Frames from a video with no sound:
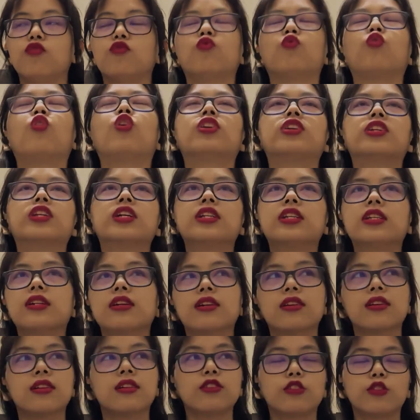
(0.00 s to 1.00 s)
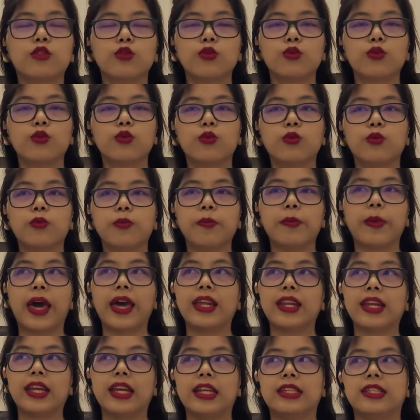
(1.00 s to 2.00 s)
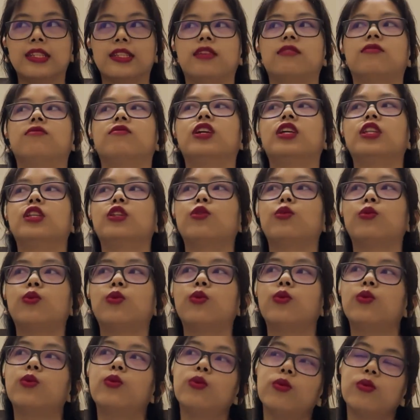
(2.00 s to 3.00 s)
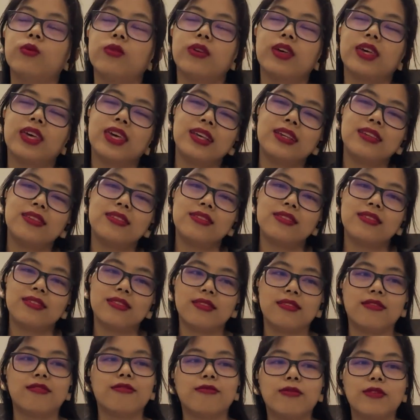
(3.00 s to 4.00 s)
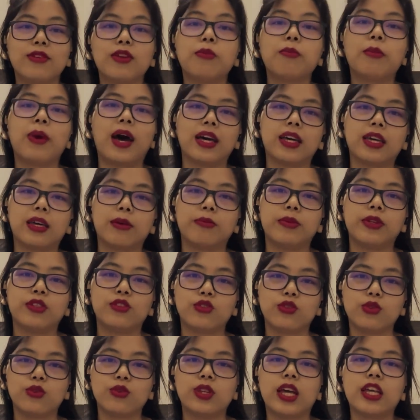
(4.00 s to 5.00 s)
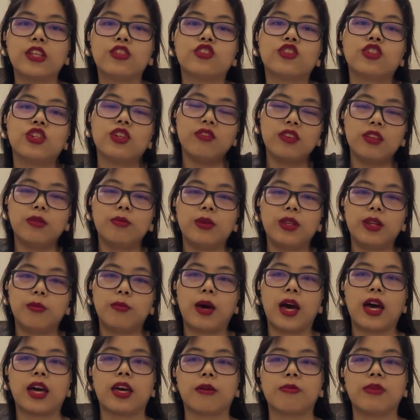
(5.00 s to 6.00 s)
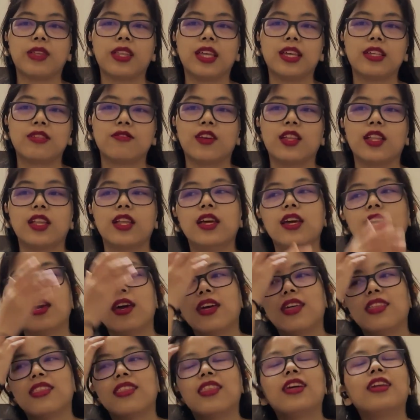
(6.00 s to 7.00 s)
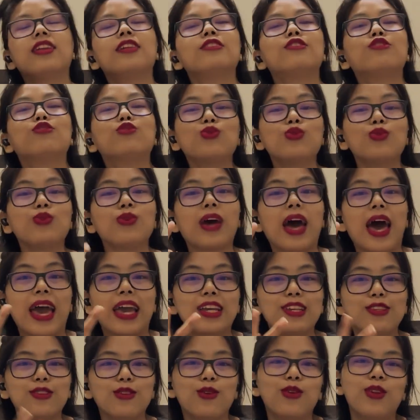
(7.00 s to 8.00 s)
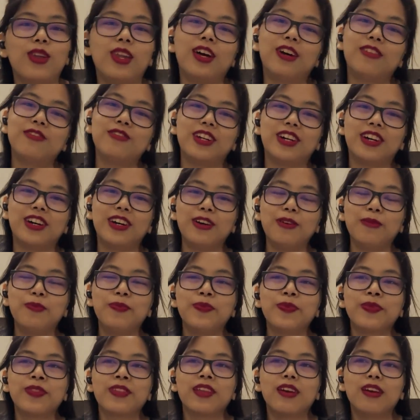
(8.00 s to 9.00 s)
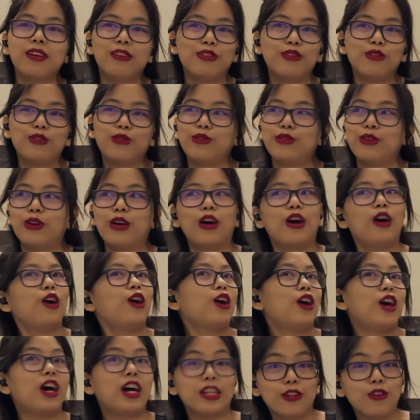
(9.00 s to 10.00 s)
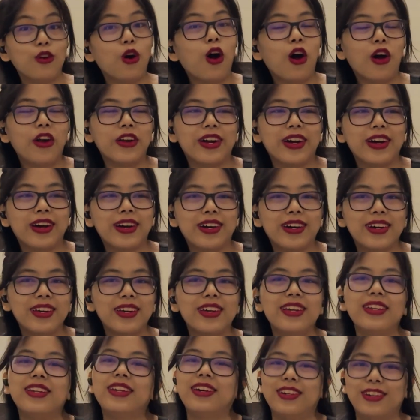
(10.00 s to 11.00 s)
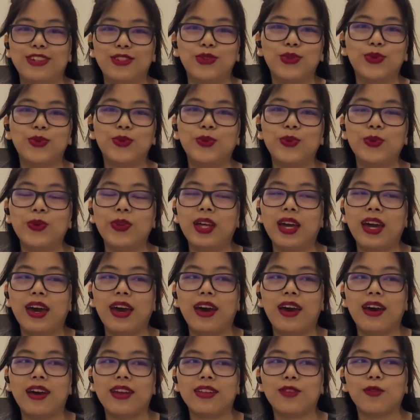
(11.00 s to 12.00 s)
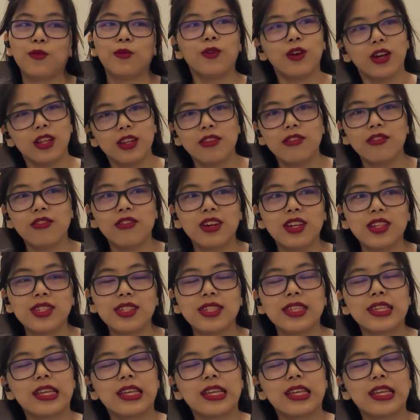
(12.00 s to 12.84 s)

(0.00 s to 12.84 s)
wanted to marry someone who is remarkable, so that she will be remarkable as well. There is 2 guys who loved her, who adored her in her school, and one was